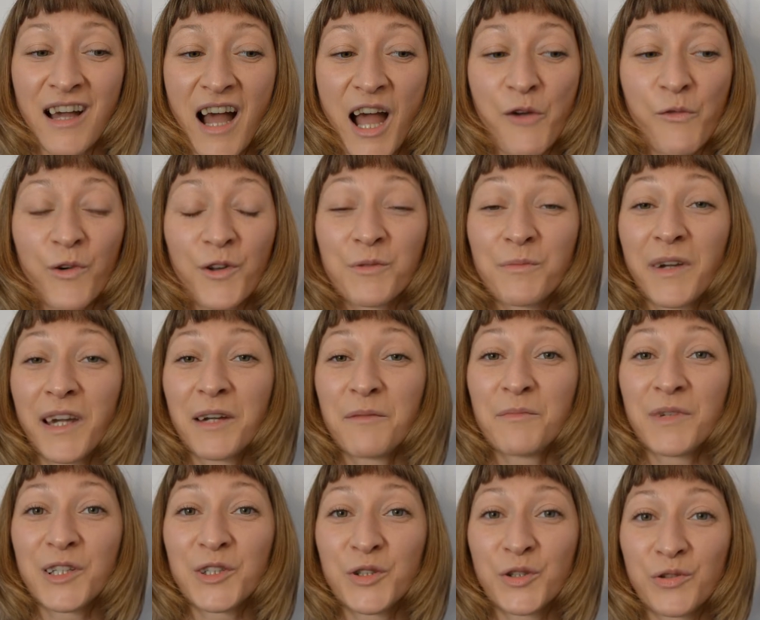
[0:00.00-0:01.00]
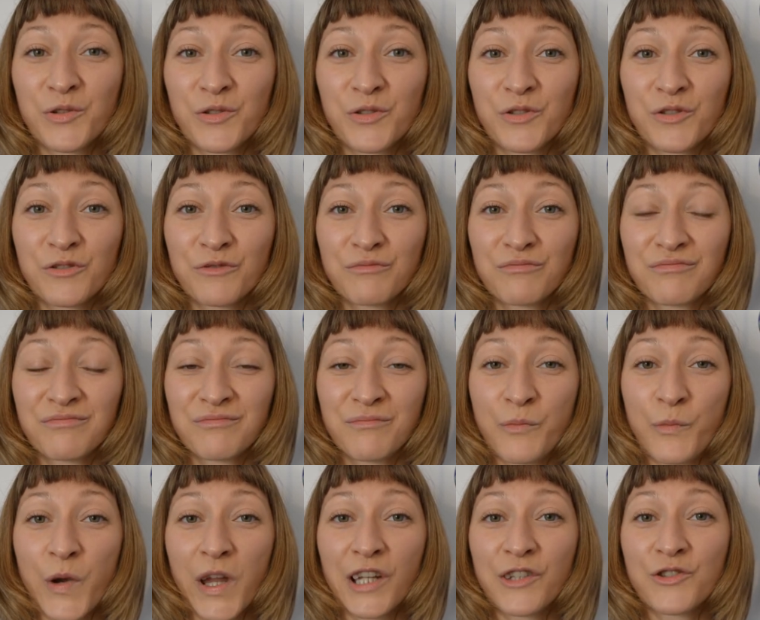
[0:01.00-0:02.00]
I won't be able to
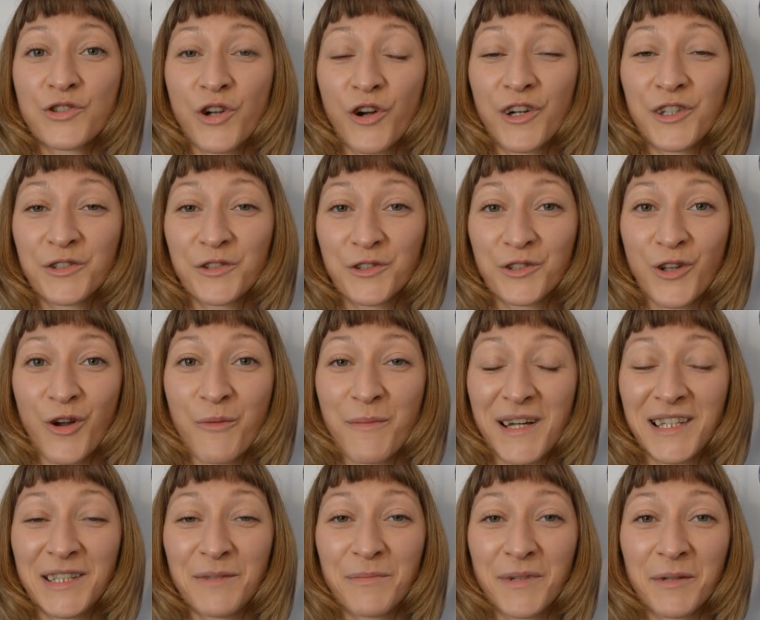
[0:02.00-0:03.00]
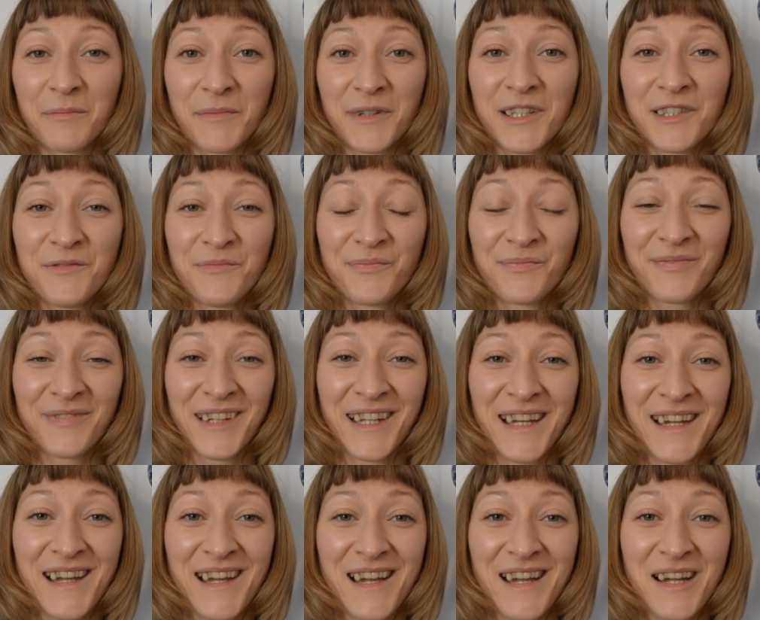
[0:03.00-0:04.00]
bring joy to so many people,
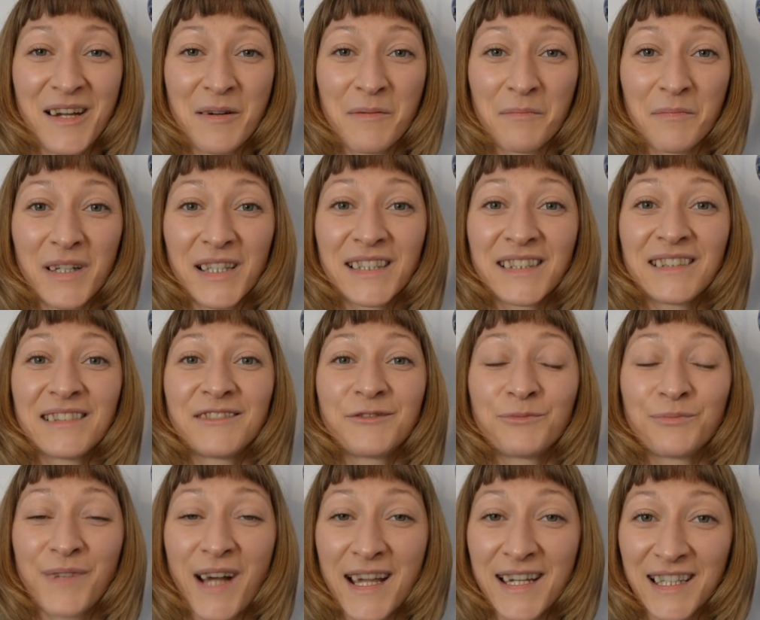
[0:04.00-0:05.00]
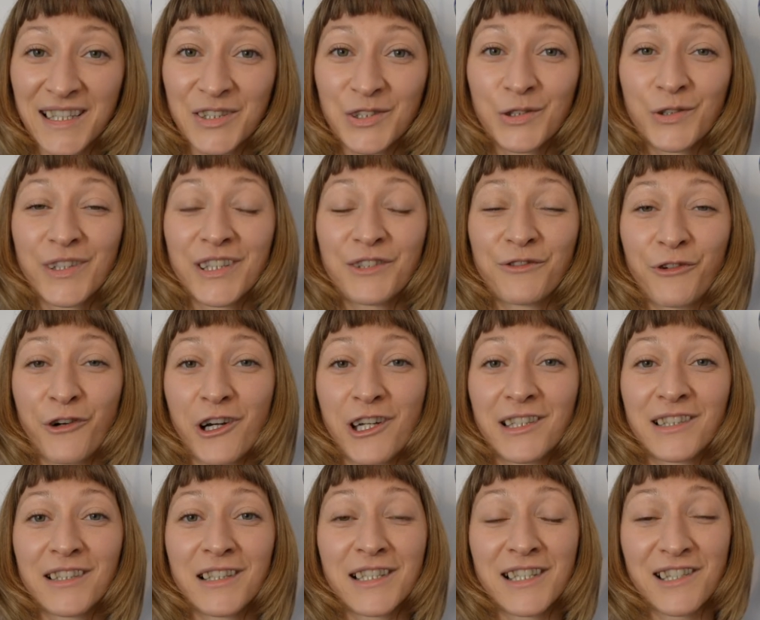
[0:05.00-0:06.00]
but I can do it for
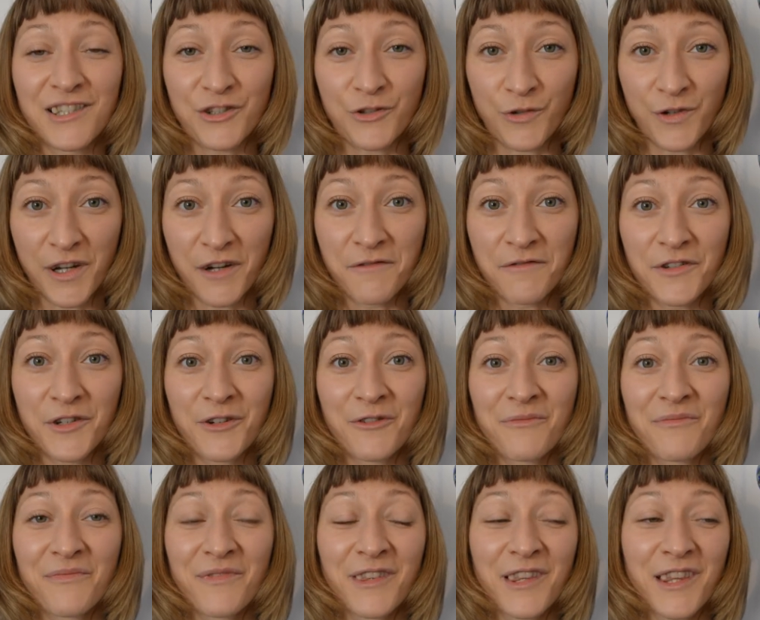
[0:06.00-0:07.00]
at least three of you.